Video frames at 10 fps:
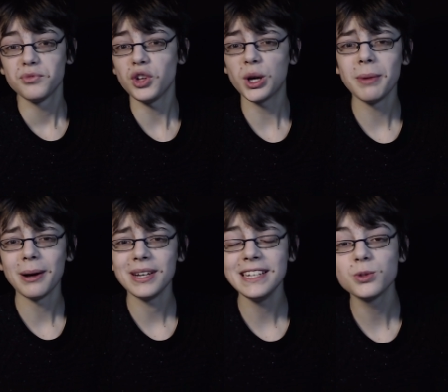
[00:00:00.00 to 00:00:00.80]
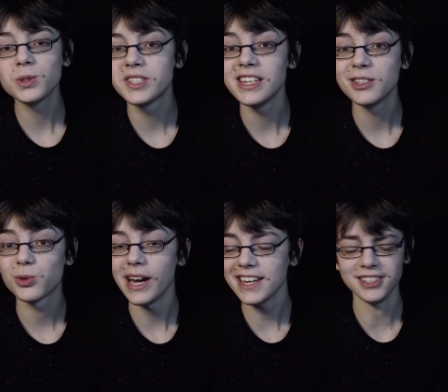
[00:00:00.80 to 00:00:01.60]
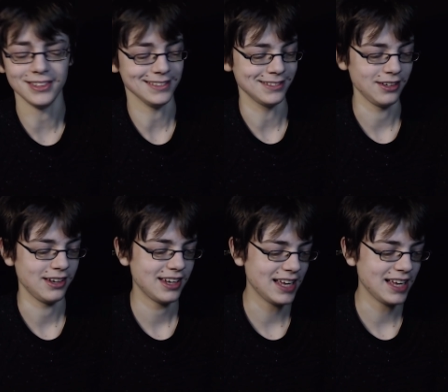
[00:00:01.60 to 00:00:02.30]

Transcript: talking about interesting interactions,